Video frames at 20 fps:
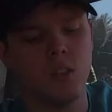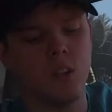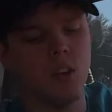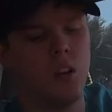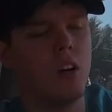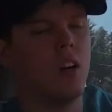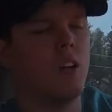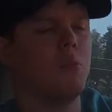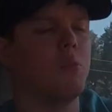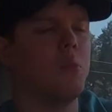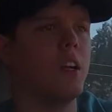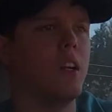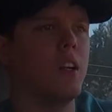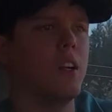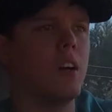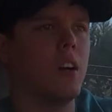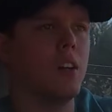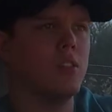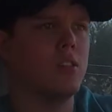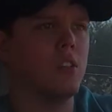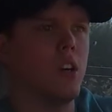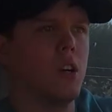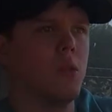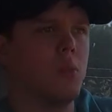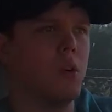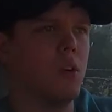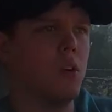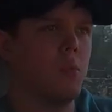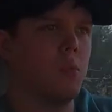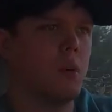I'm planning on
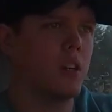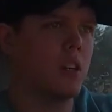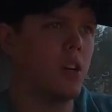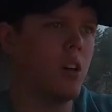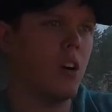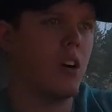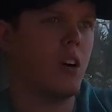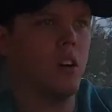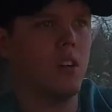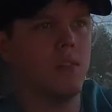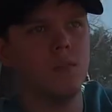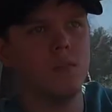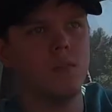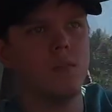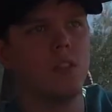turboing my car.